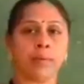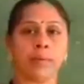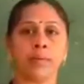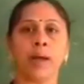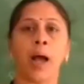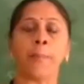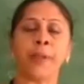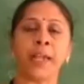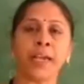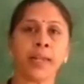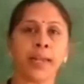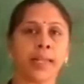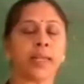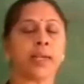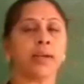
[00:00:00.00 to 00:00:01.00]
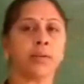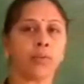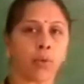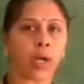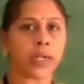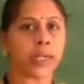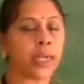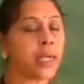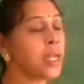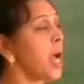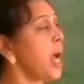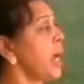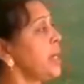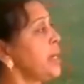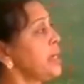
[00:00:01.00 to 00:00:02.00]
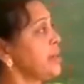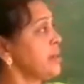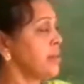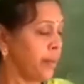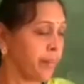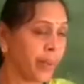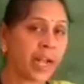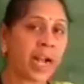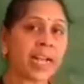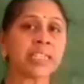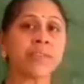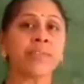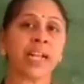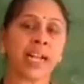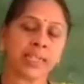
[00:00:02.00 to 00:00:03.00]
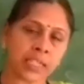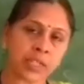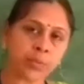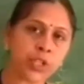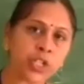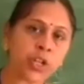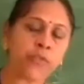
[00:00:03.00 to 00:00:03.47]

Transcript: appear in the water, and because of the consumption of